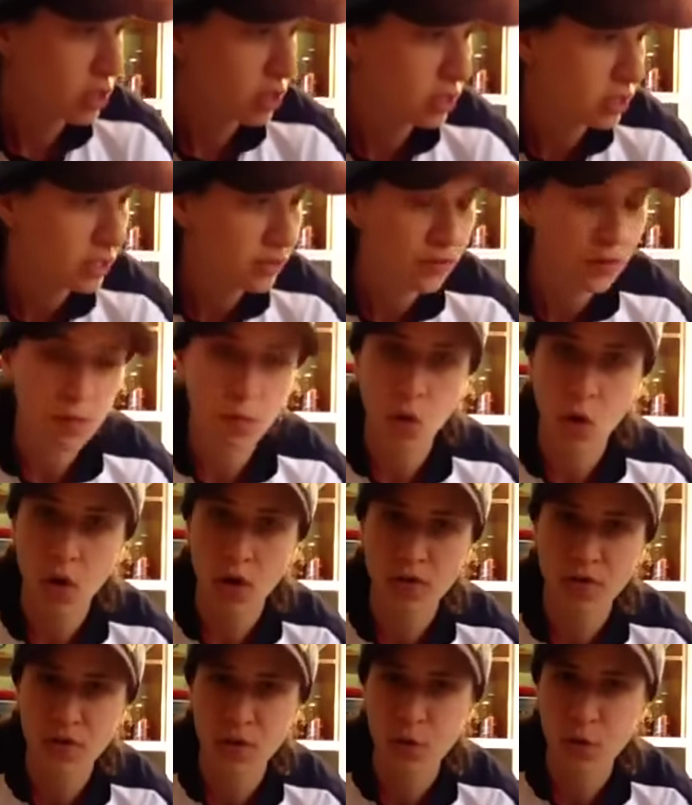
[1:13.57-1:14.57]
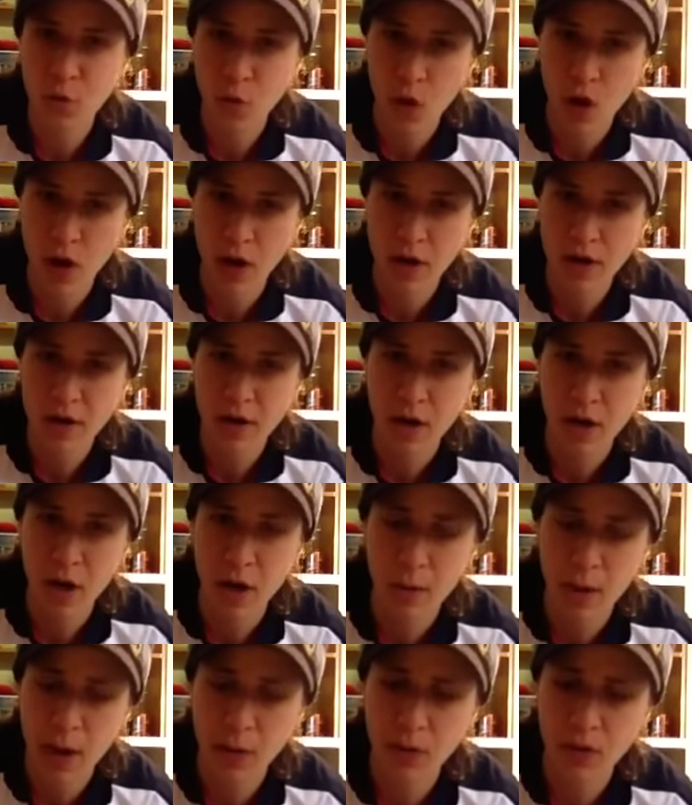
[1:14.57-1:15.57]
can leave them raw if you want.
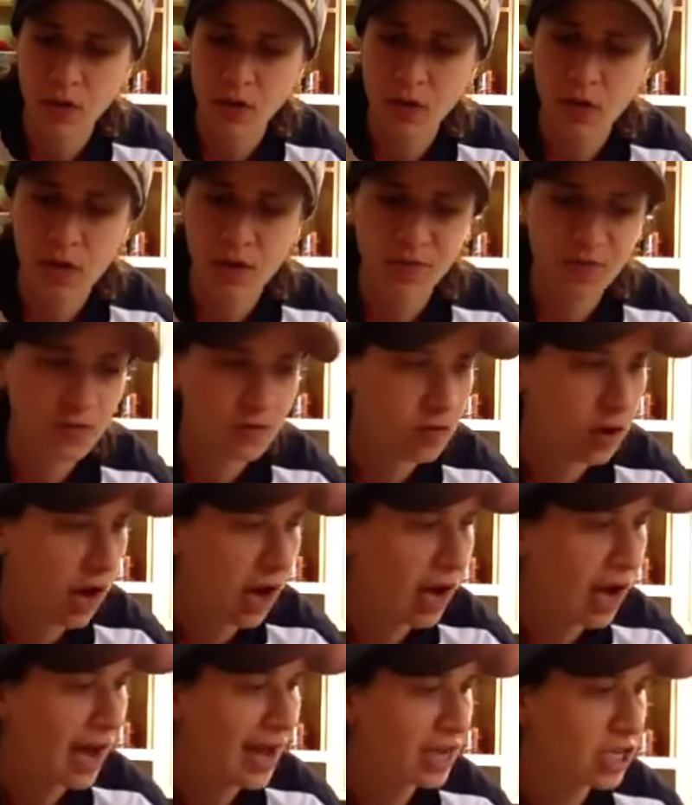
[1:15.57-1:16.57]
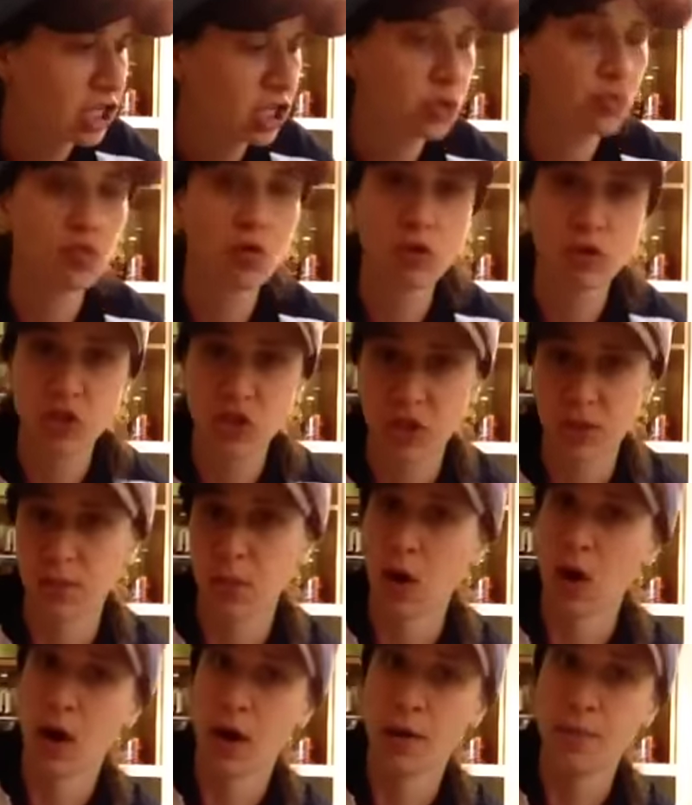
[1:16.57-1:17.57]
Um, I would, if I, I actually roasted
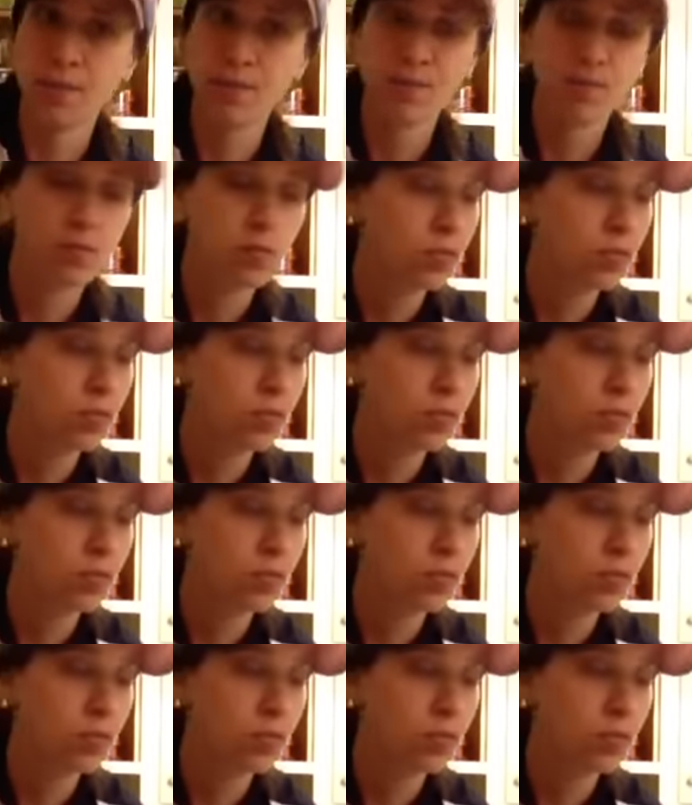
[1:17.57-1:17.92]
mine.